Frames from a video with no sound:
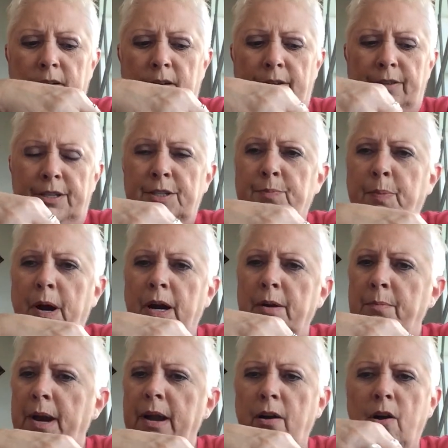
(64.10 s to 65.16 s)
on this part
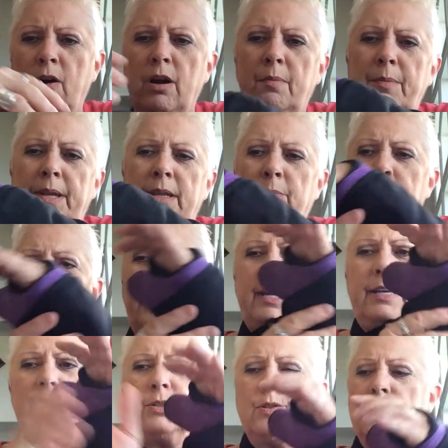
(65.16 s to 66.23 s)
of my arm. And the
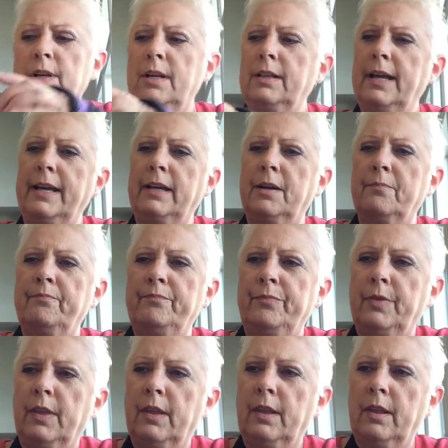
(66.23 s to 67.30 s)
break is like,
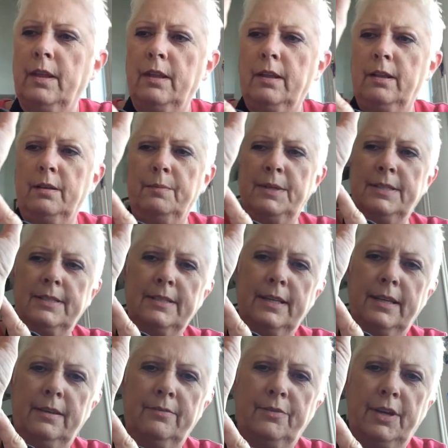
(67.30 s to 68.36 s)
let me
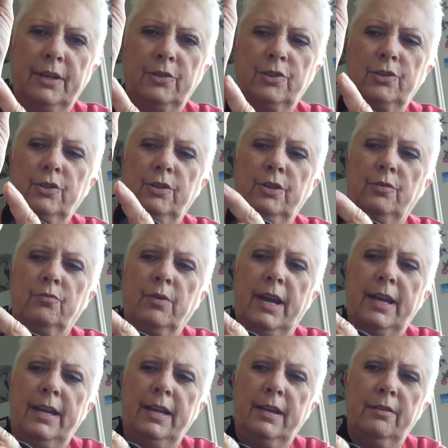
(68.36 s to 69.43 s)
see if I can show you
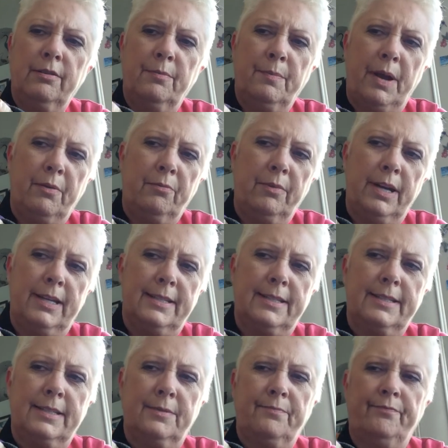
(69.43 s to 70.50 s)
right here at my
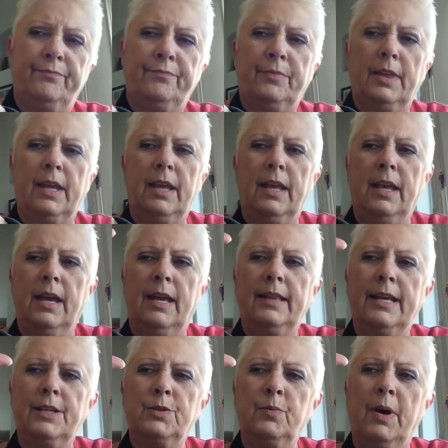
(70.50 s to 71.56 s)
wrist, and
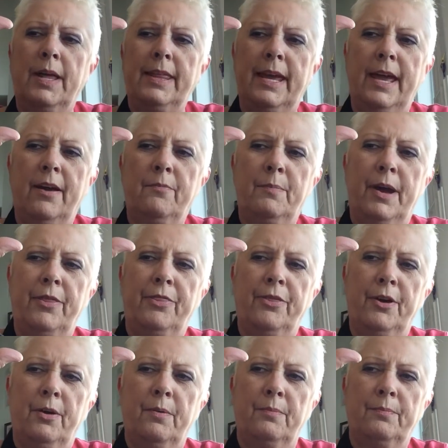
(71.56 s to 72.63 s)
that's why they have my
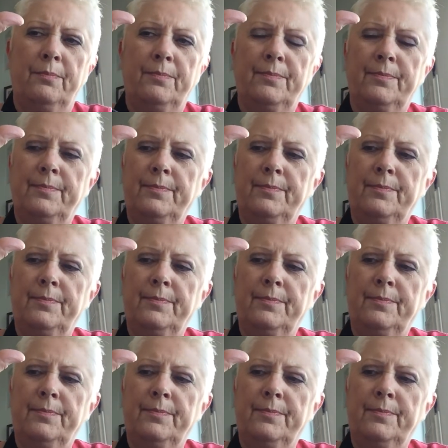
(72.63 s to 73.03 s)
thumb